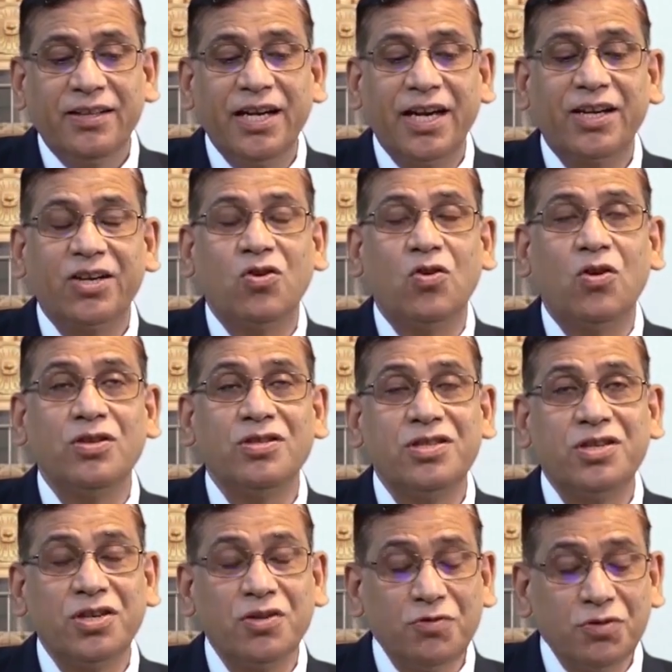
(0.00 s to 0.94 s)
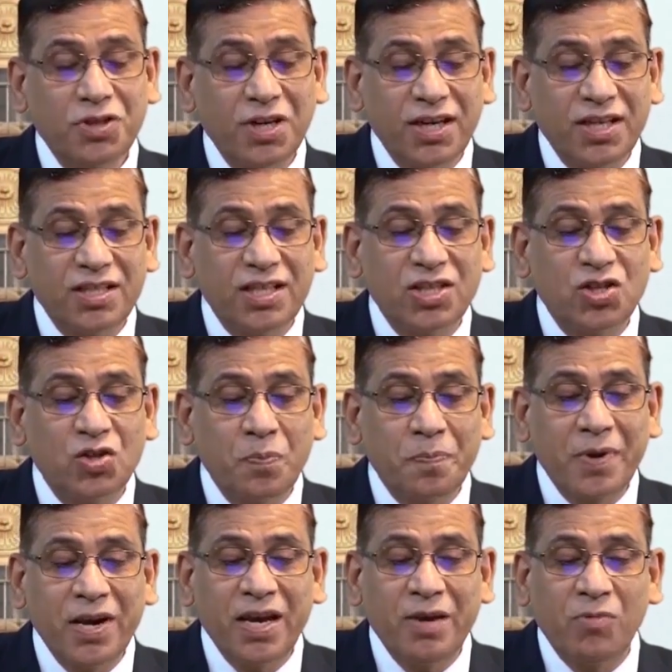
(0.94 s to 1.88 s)
that Constitution is the
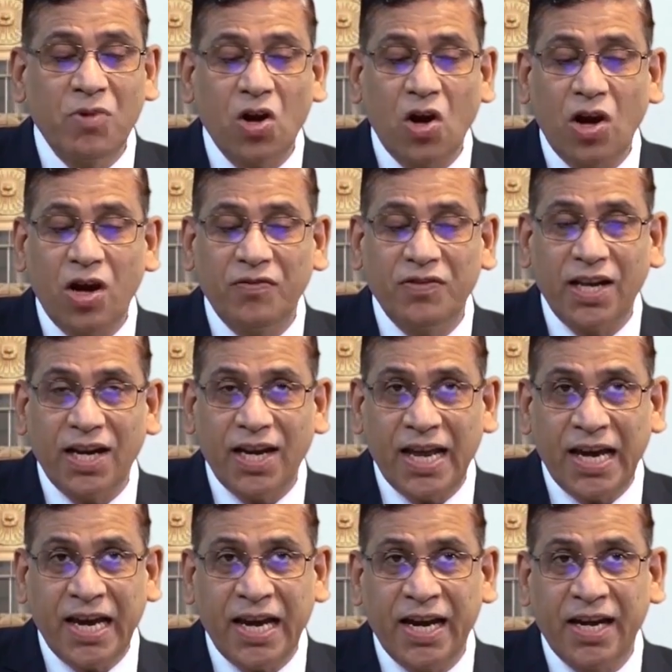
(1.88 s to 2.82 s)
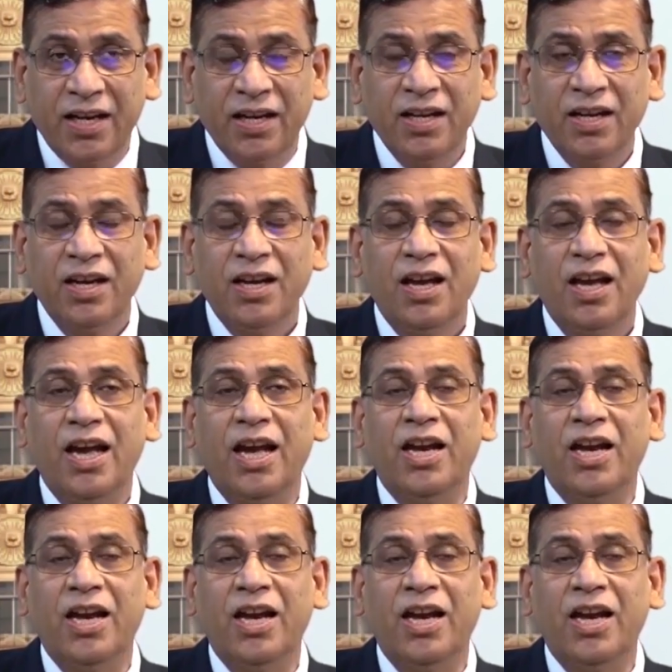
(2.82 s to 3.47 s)
supreme law of the land